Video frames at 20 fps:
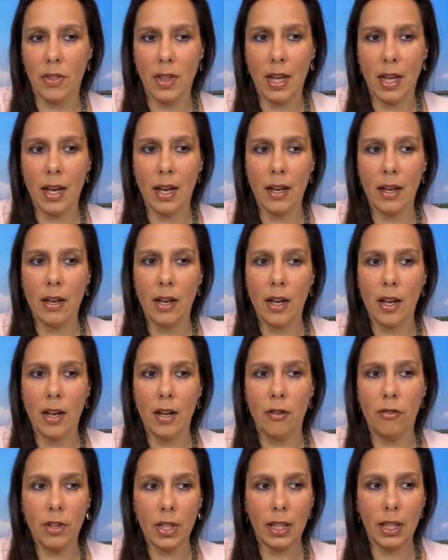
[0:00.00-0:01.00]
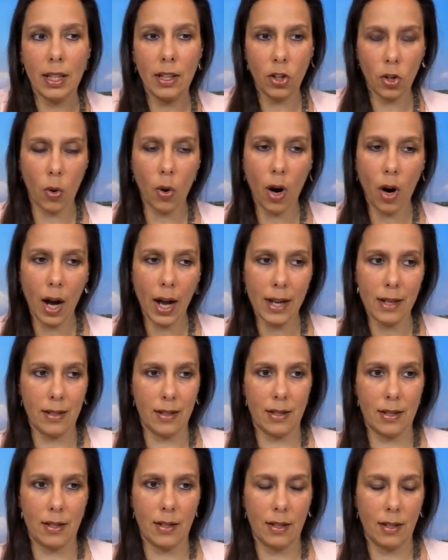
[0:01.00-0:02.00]
there feeling
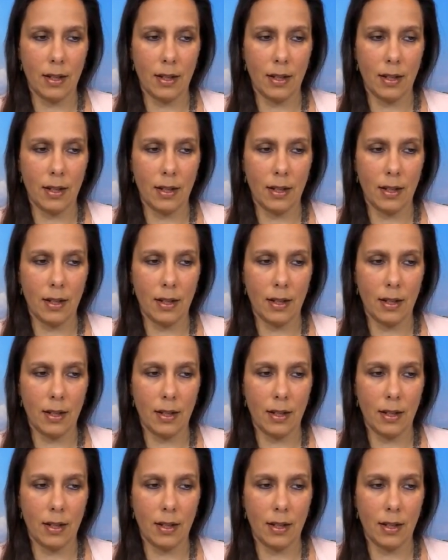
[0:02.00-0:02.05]
quite